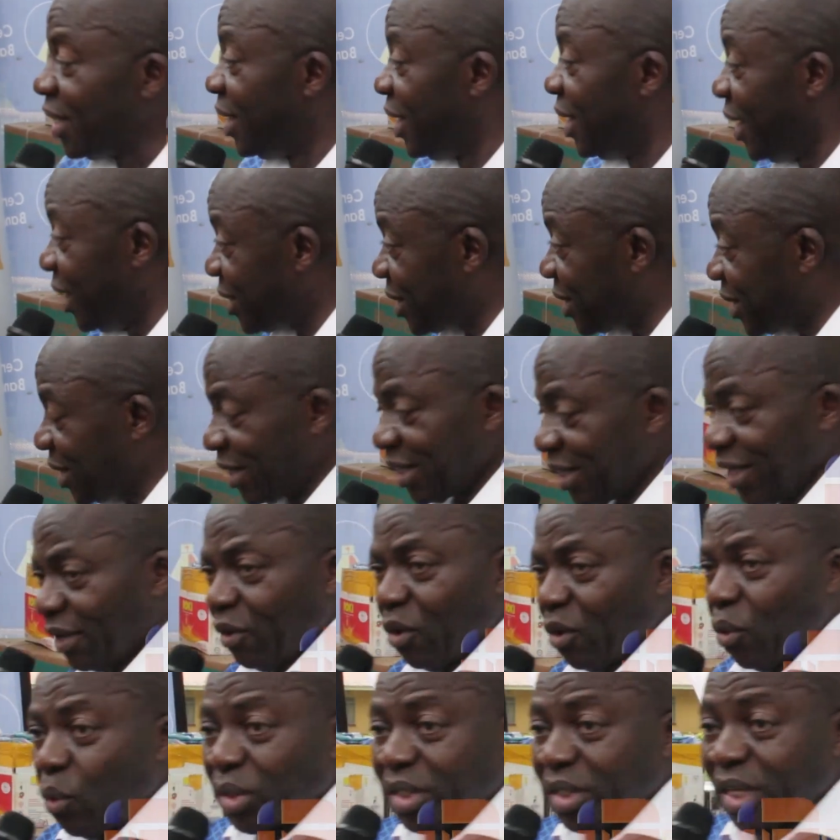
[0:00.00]
yes,
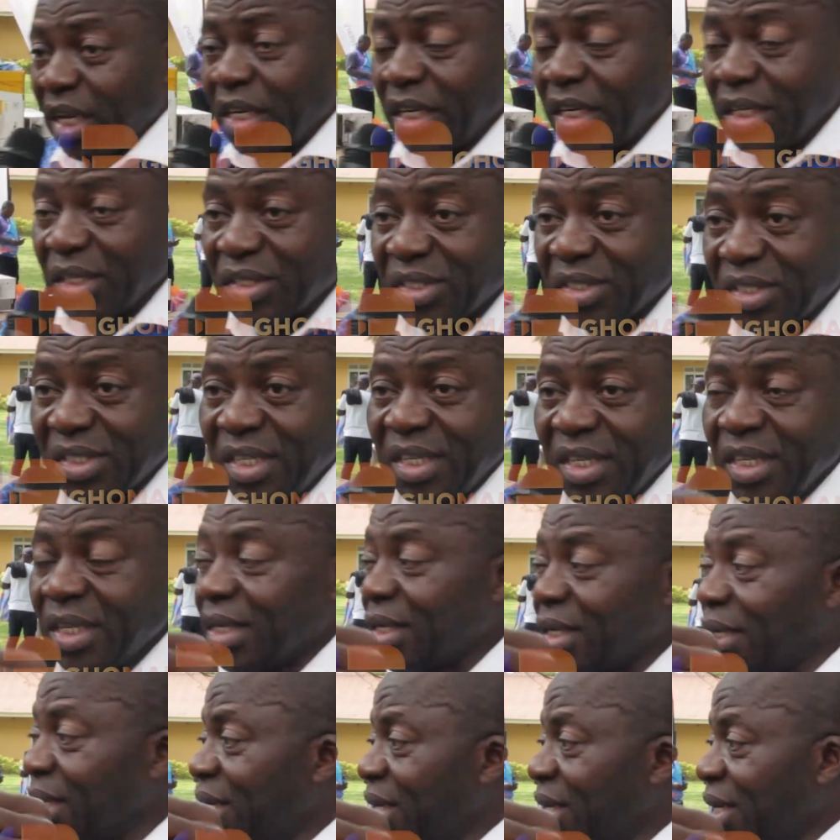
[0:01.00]
we started seeing
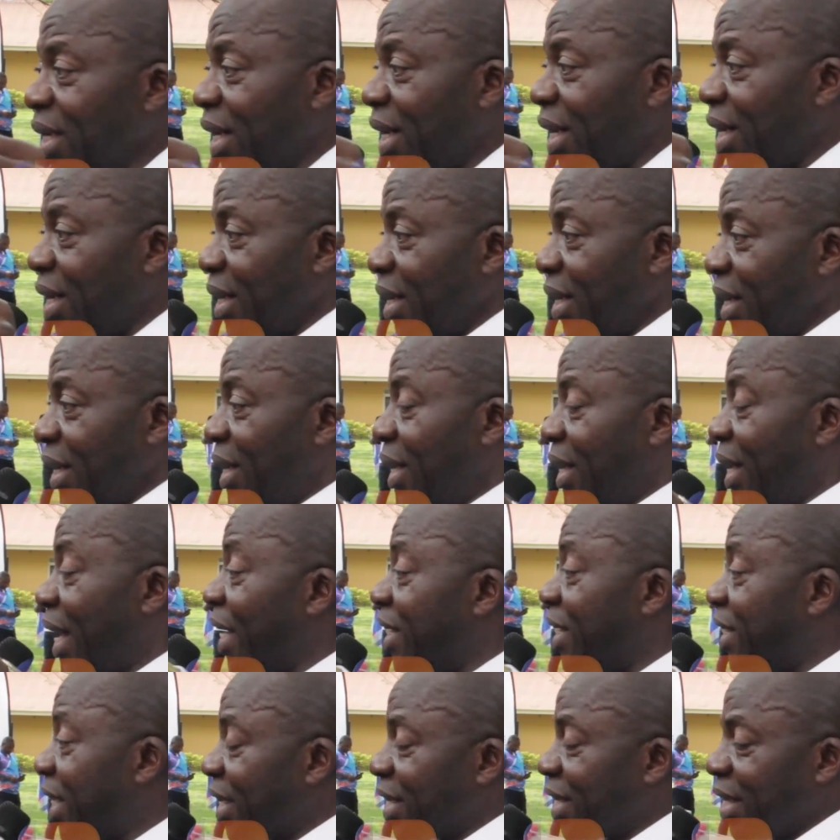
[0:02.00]

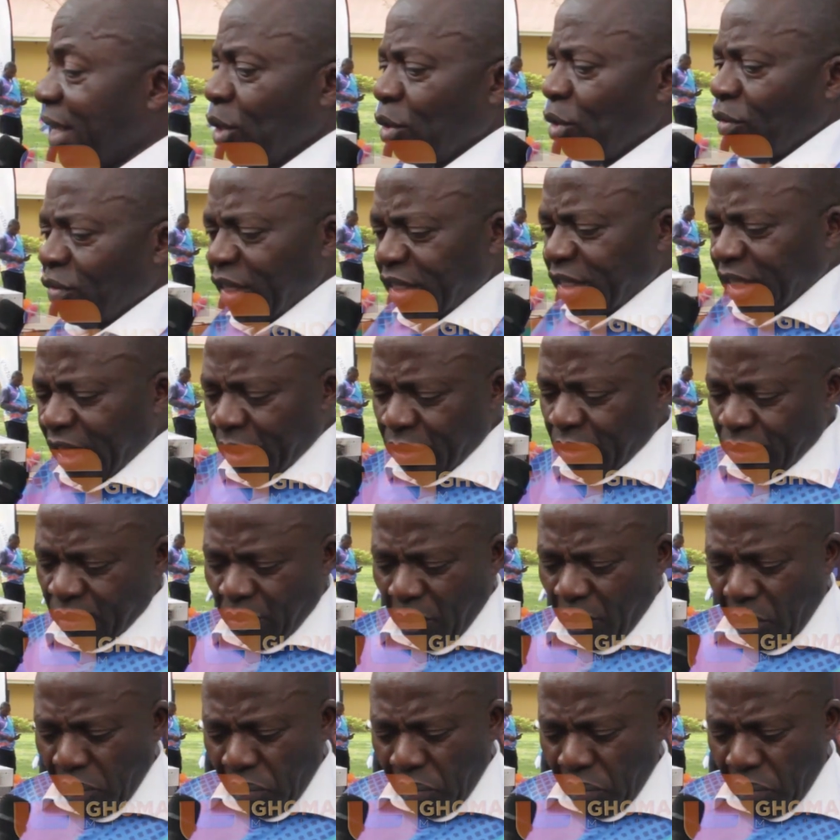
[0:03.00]
light at the end of the tunnel.